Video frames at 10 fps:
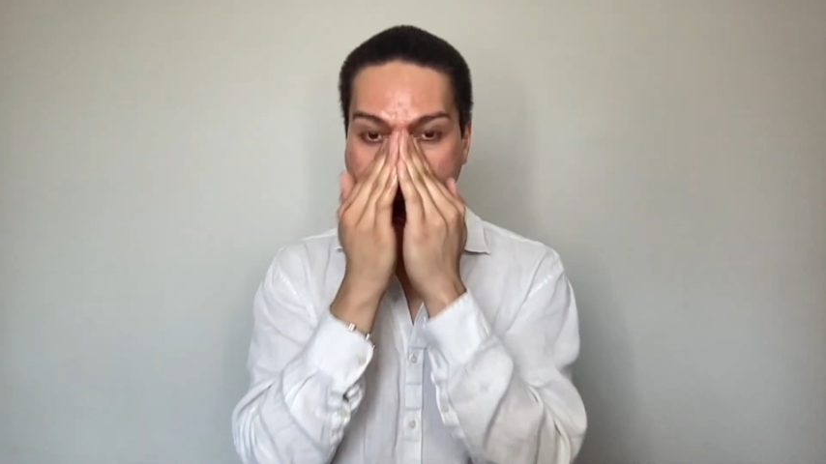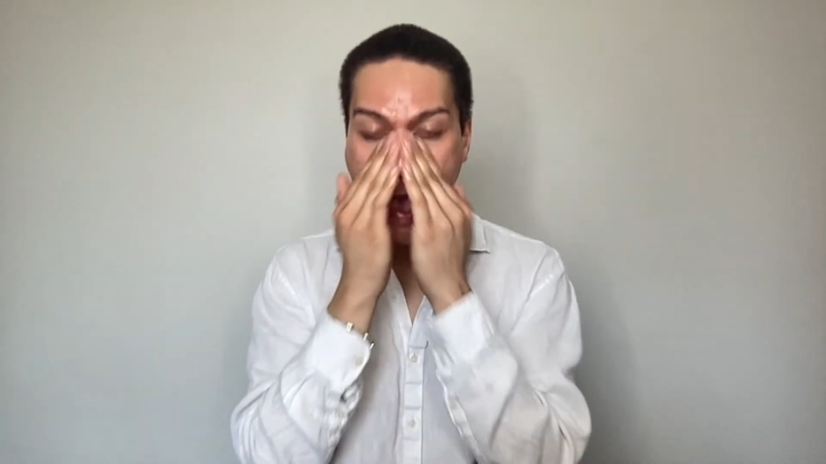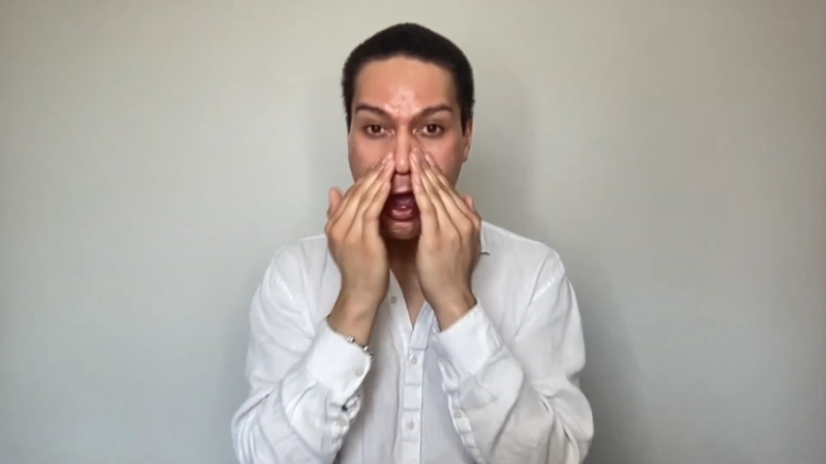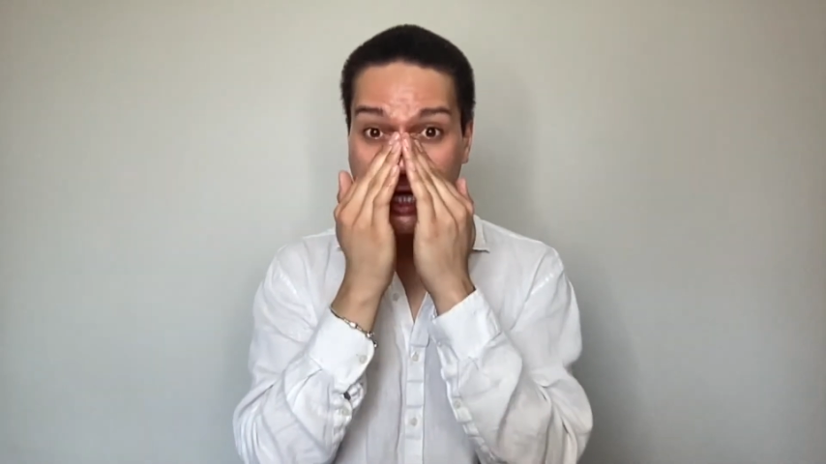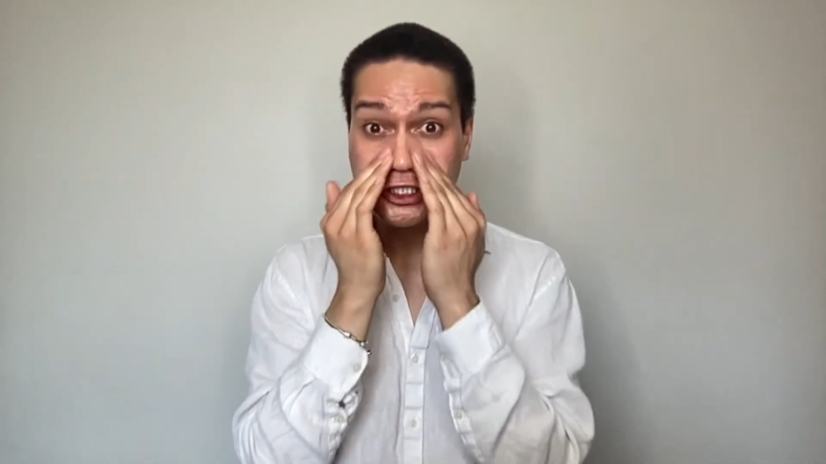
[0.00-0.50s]
I
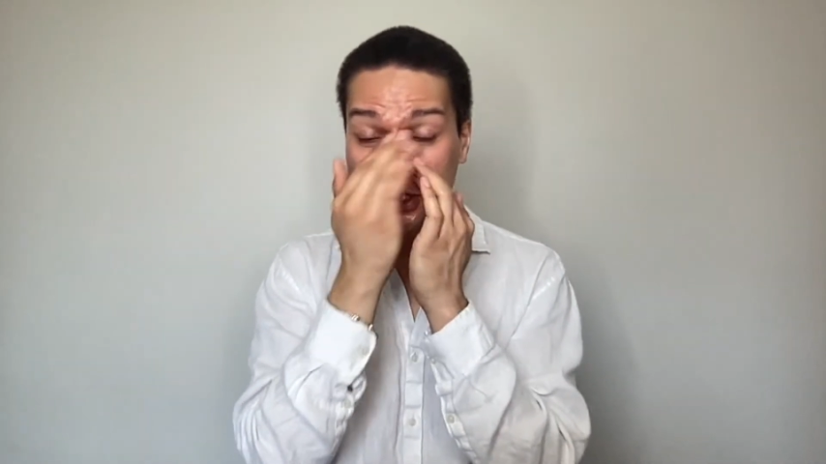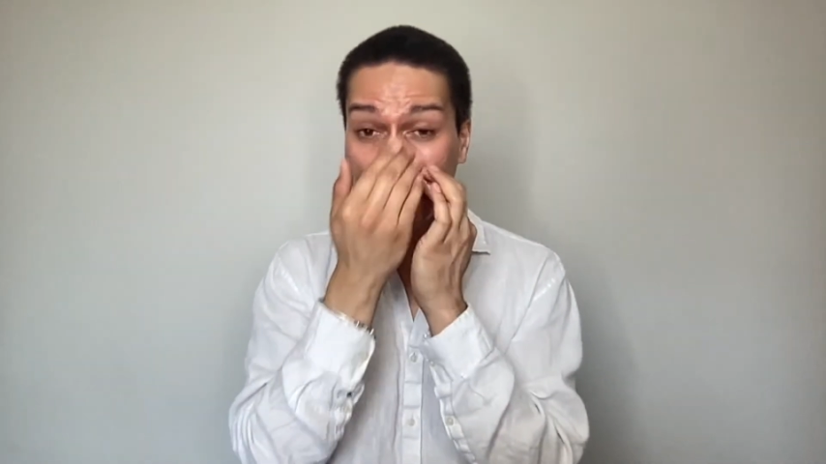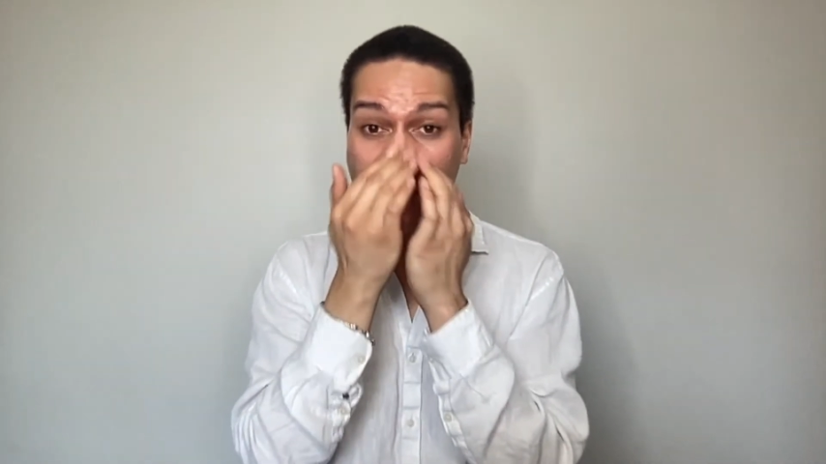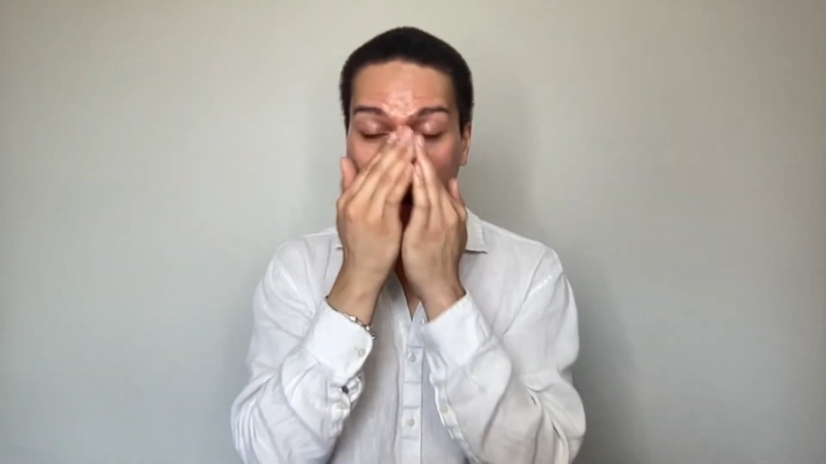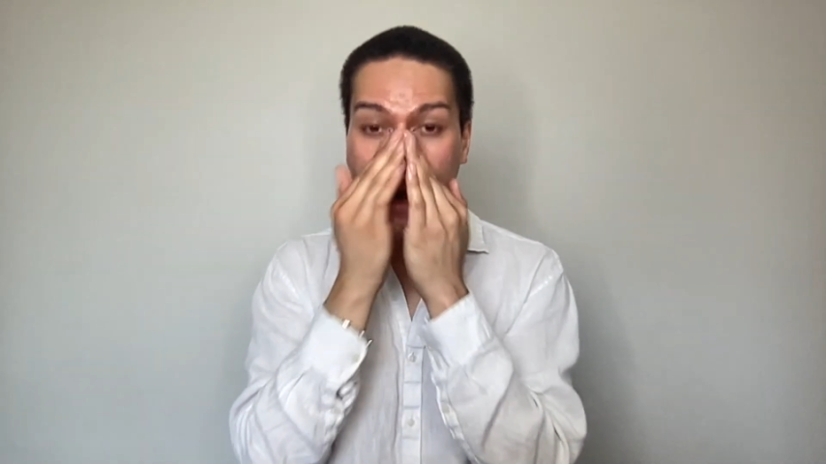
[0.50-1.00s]
just
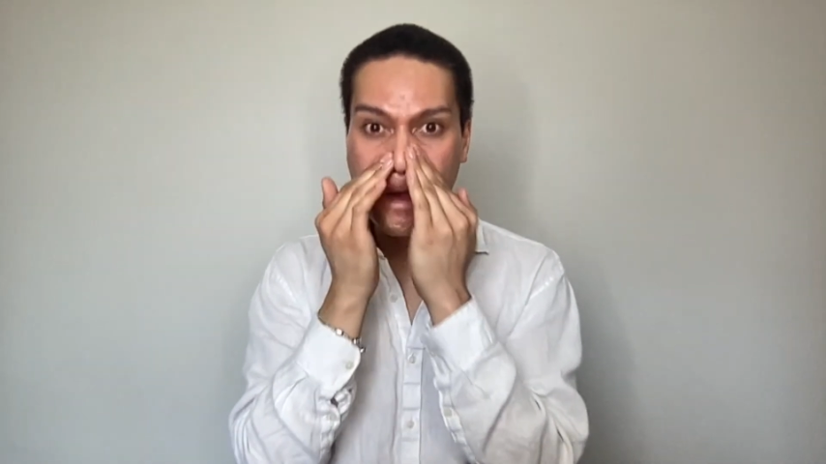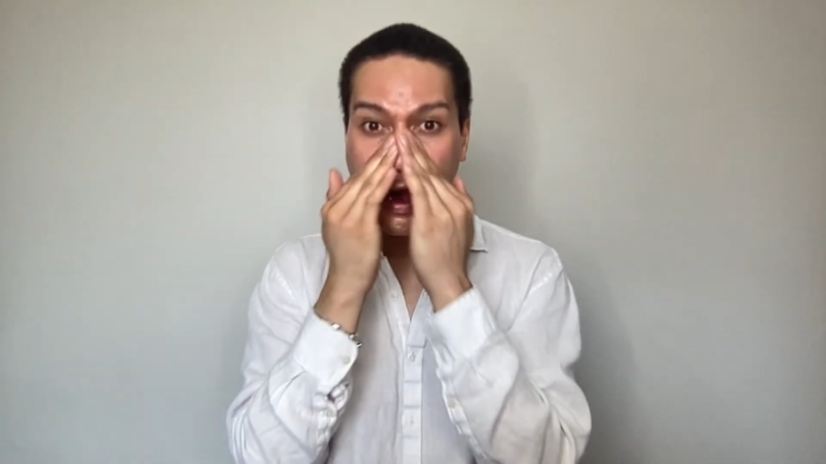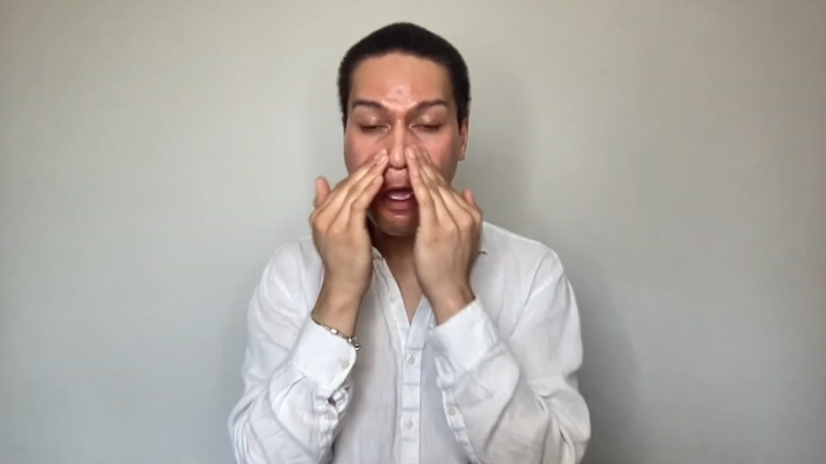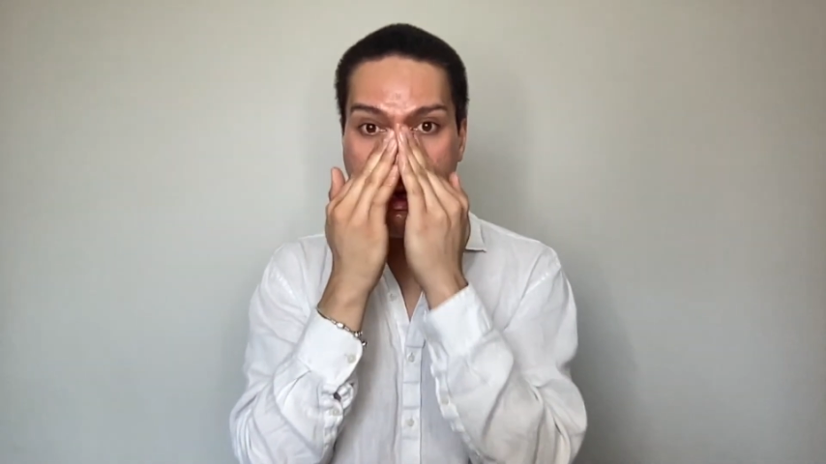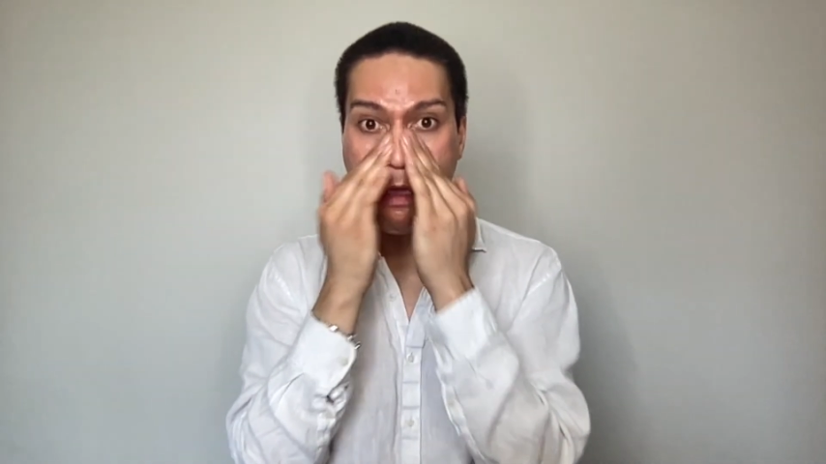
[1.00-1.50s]
don't
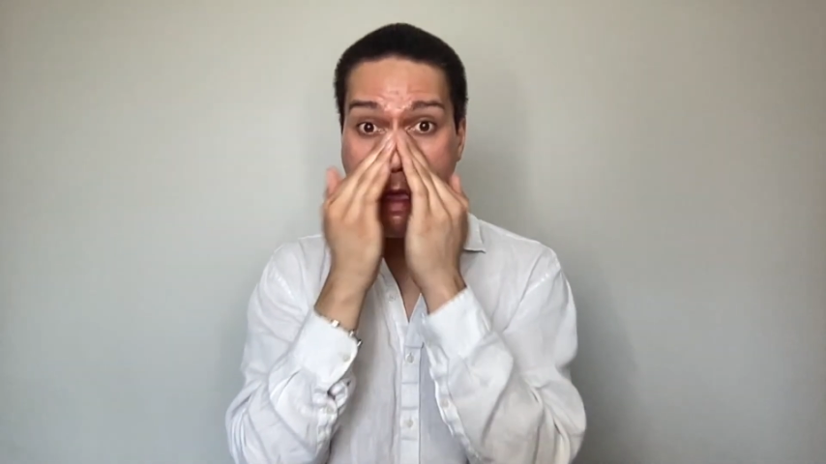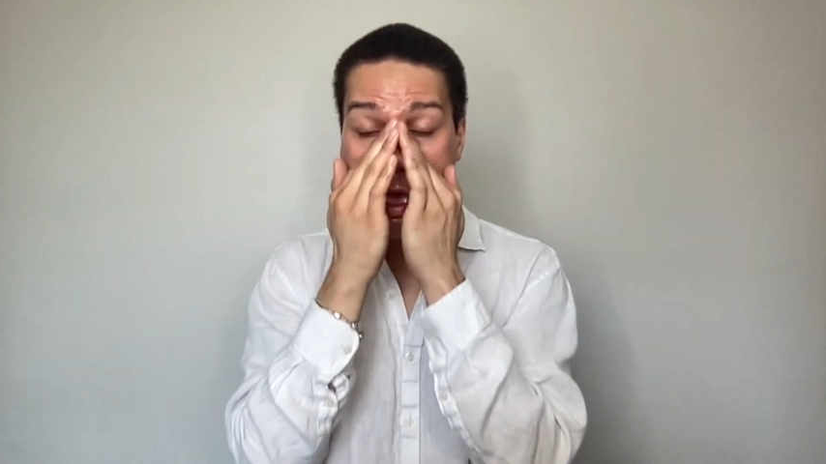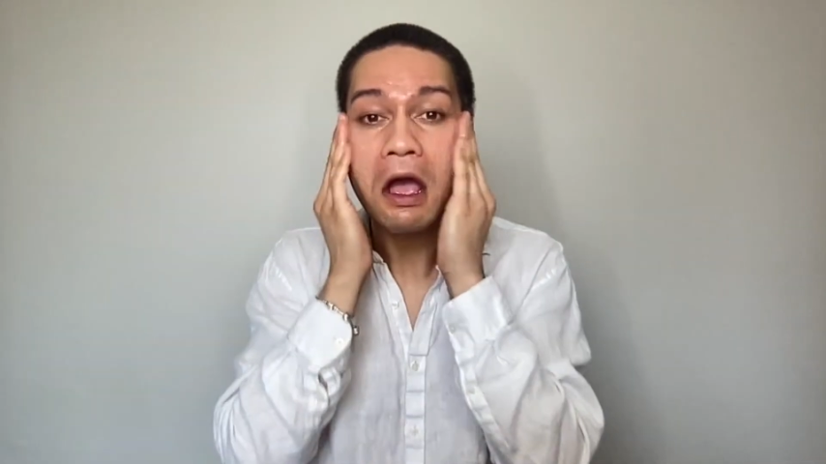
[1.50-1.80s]
know.